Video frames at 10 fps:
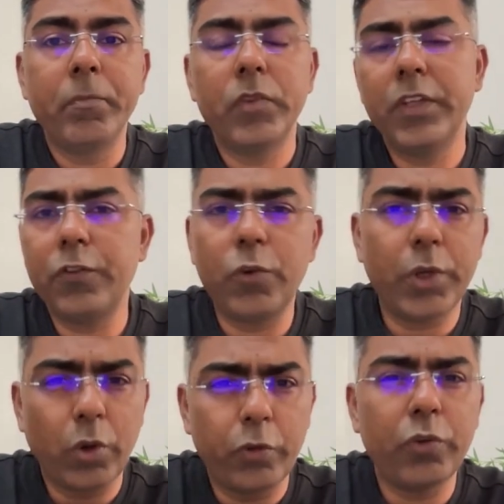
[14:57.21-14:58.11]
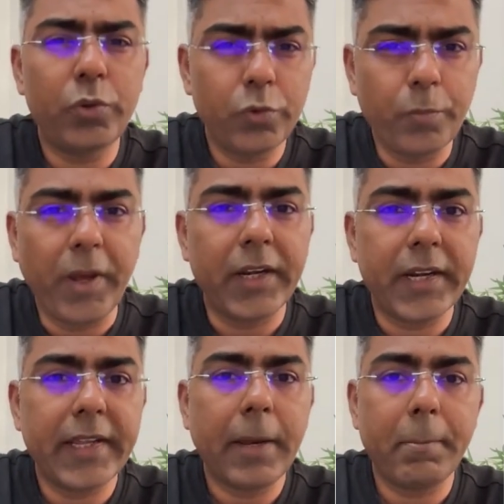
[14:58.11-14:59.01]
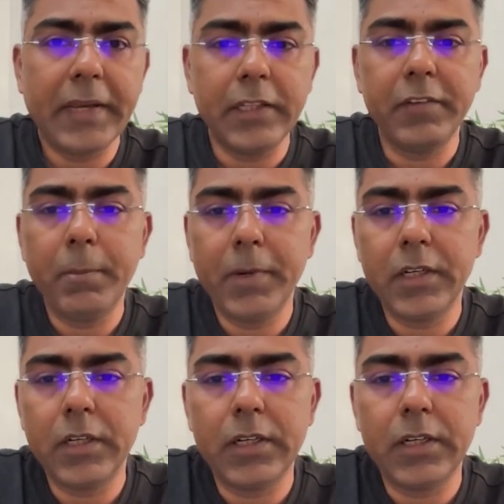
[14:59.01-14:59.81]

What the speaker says: This you can also use market cap, by the way, but